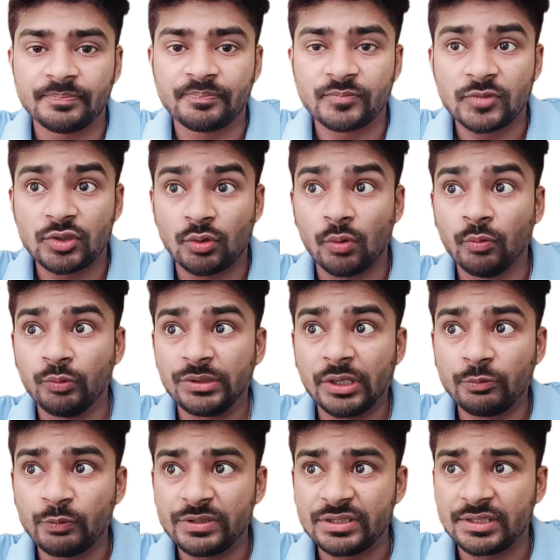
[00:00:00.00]
So
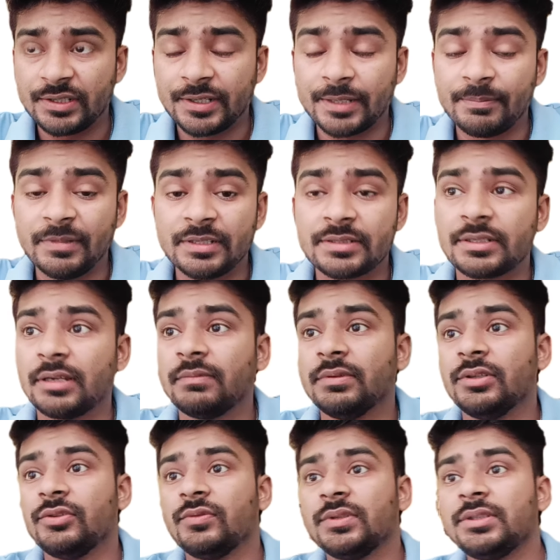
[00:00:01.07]
without wasting time, let's dive
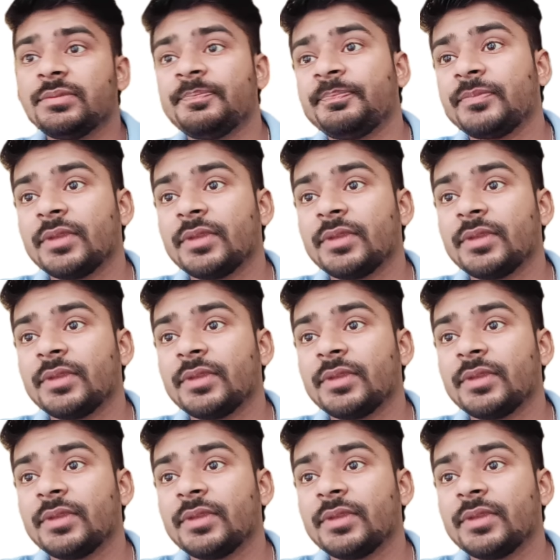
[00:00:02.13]
into it.